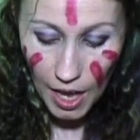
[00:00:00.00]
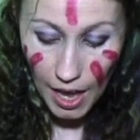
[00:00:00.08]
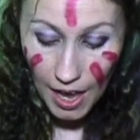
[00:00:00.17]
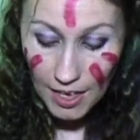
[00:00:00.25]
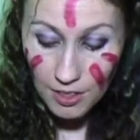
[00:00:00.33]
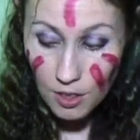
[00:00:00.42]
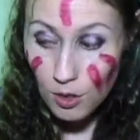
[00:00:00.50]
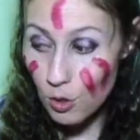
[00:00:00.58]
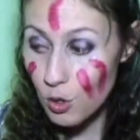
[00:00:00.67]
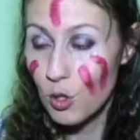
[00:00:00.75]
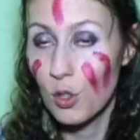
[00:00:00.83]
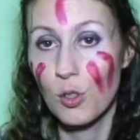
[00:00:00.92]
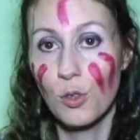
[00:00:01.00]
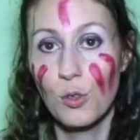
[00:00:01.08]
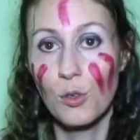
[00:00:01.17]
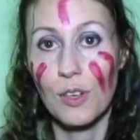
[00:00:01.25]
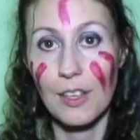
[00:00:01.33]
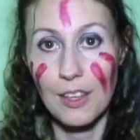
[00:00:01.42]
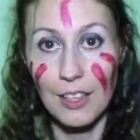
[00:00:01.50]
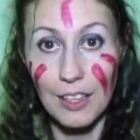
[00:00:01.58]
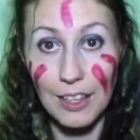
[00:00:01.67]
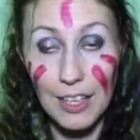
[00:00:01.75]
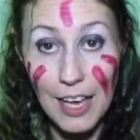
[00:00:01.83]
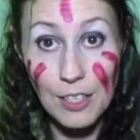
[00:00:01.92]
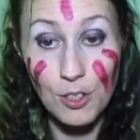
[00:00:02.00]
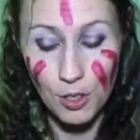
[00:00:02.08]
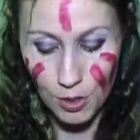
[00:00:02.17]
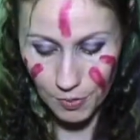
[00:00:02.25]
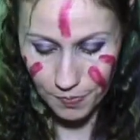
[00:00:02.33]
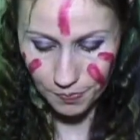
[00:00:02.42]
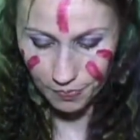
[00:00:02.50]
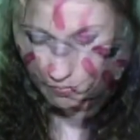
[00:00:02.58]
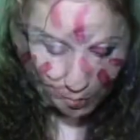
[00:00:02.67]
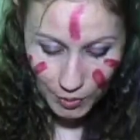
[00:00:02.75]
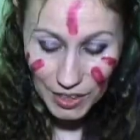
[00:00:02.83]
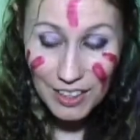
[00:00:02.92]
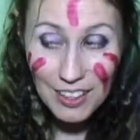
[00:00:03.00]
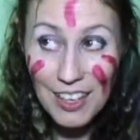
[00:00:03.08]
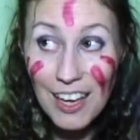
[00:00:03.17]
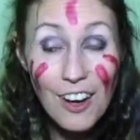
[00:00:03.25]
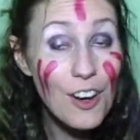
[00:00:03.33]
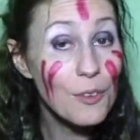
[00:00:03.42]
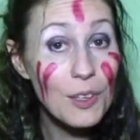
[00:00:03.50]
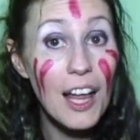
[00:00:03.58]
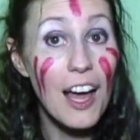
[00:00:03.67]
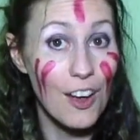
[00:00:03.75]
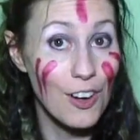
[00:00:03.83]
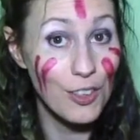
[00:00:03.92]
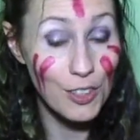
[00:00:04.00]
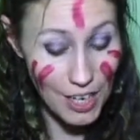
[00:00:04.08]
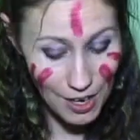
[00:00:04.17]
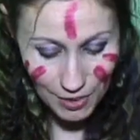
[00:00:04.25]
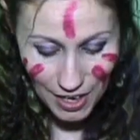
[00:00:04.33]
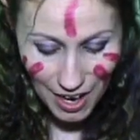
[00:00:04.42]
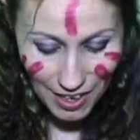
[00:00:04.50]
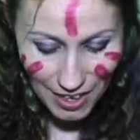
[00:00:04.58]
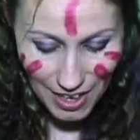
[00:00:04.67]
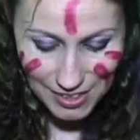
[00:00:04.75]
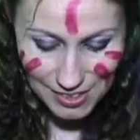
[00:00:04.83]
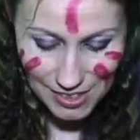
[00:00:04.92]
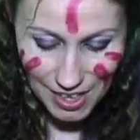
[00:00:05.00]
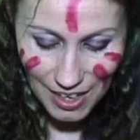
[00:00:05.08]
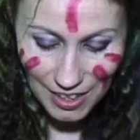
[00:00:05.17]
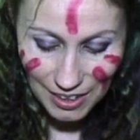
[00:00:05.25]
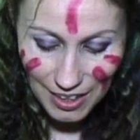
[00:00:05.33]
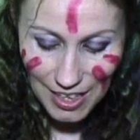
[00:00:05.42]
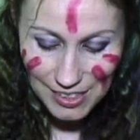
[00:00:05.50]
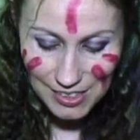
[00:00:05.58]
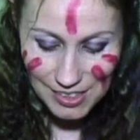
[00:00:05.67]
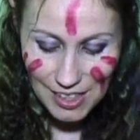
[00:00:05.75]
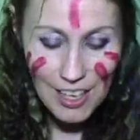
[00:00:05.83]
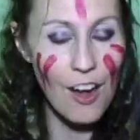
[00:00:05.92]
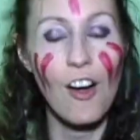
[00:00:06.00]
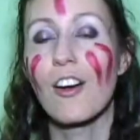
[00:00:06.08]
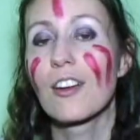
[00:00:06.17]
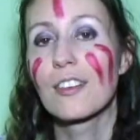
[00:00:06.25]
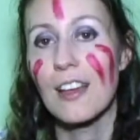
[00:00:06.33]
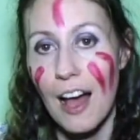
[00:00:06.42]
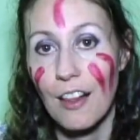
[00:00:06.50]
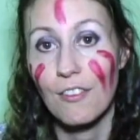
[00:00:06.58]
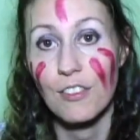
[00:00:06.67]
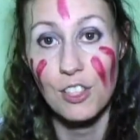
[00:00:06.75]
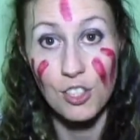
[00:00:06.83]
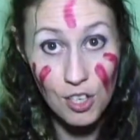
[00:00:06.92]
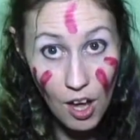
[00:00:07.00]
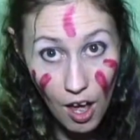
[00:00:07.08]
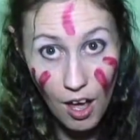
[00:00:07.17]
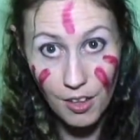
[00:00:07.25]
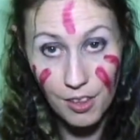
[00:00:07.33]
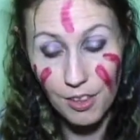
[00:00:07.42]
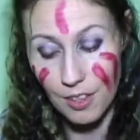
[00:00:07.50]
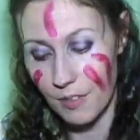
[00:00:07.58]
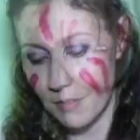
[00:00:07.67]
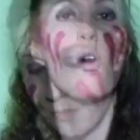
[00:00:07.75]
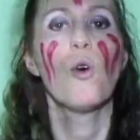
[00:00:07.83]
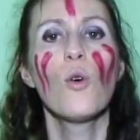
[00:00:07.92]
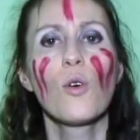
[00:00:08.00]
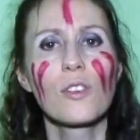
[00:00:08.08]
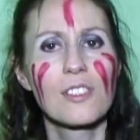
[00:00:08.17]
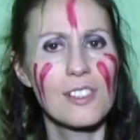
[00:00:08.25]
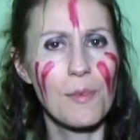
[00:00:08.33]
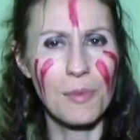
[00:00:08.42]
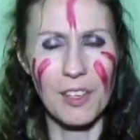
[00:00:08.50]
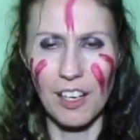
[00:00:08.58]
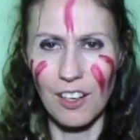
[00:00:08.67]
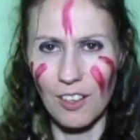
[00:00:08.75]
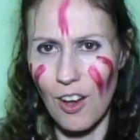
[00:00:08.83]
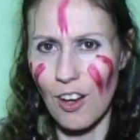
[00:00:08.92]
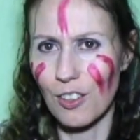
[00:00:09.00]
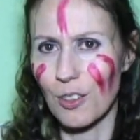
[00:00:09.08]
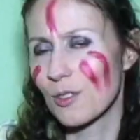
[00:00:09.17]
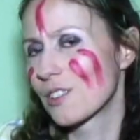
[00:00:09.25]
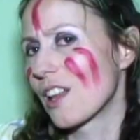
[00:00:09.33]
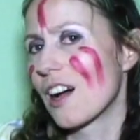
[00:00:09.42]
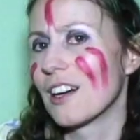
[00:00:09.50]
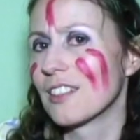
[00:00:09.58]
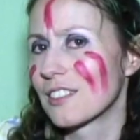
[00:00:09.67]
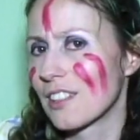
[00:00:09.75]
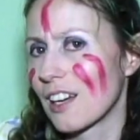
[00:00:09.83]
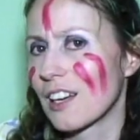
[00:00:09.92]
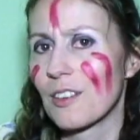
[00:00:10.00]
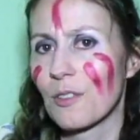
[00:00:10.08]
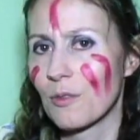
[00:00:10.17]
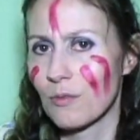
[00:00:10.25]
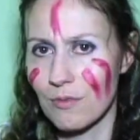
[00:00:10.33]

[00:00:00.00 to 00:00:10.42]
and to the letter. We cannot rely on Qunari allies unless they are Tal Vashath, or something along those lines, like in